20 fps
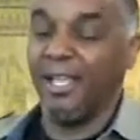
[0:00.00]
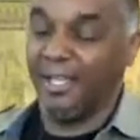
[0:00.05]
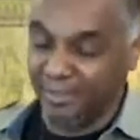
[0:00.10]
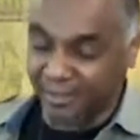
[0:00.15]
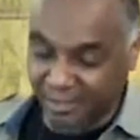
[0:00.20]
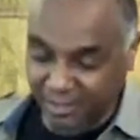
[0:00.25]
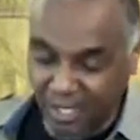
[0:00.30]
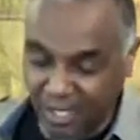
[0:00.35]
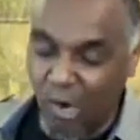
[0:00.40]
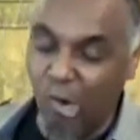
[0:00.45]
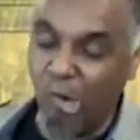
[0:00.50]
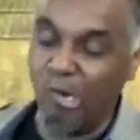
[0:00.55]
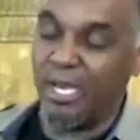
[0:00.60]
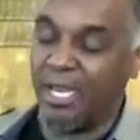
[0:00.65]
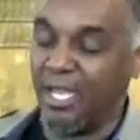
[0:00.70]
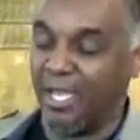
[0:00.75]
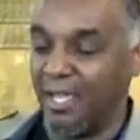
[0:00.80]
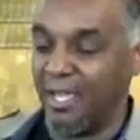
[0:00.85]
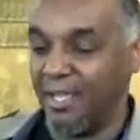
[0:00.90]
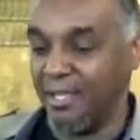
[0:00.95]
And so
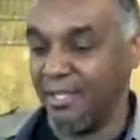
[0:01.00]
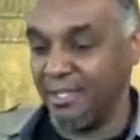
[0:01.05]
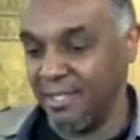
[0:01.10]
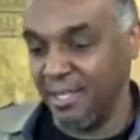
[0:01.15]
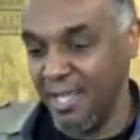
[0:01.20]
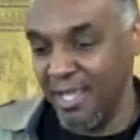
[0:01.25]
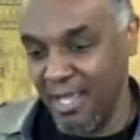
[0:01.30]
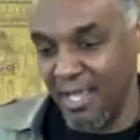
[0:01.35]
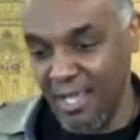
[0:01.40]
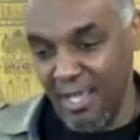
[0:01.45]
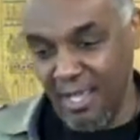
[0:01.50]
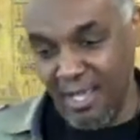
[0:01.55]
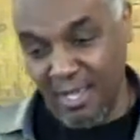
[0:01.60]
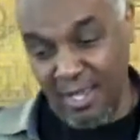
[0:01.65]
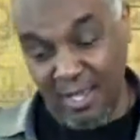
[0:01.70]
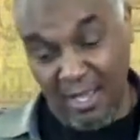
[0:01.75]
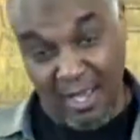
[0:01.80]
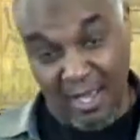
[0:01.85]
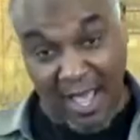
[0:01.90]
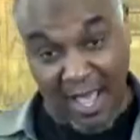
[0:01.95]
it is.
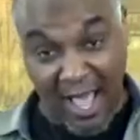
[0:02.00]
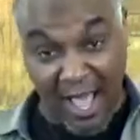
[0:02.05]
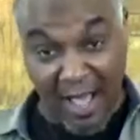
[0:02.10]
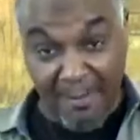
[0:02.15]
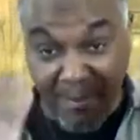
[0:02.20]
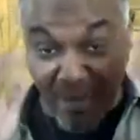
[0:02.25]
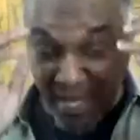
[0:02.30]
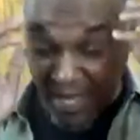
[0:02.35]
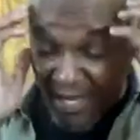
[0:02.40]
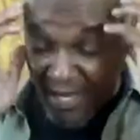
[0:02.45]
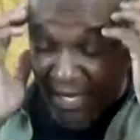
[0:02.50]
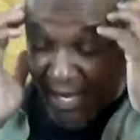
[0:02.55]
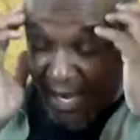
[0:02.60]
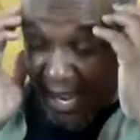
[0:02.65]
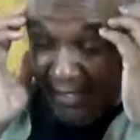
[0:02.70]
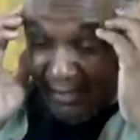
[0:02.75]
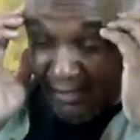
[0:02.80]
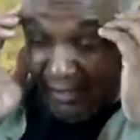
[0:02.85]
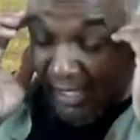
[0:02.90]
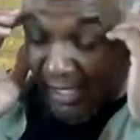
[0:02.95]
Amen and
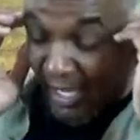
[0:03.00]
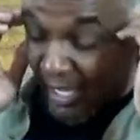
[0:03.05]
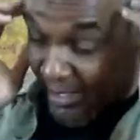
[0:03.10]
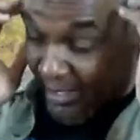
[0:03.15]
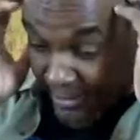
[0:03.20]
Ashe.